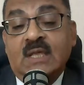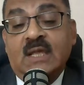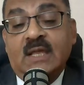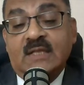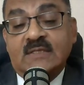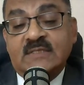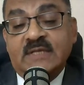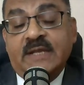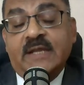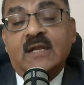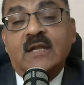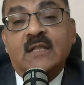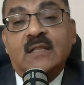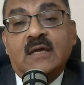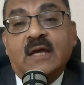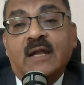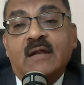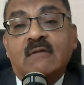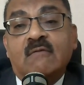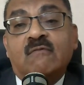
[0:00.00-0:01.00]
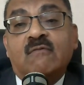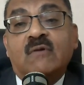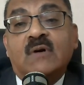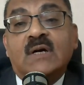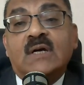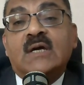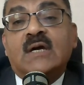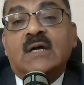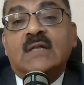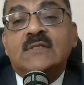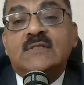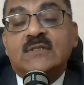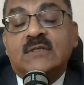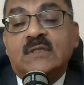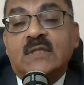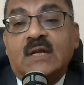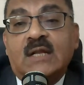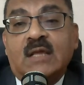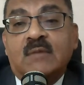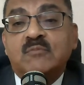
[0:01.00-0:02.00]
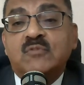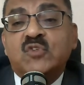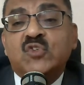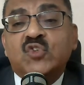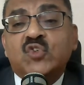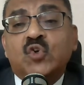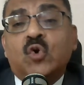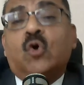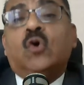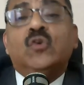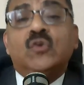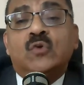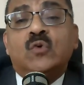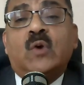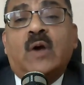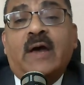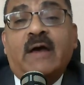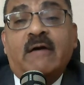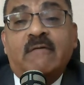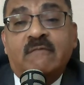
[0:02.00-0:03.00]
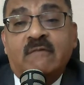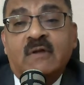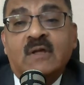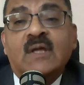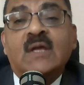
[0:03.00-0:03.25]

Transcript: And secondly, the kind of work culture that I'm sure you have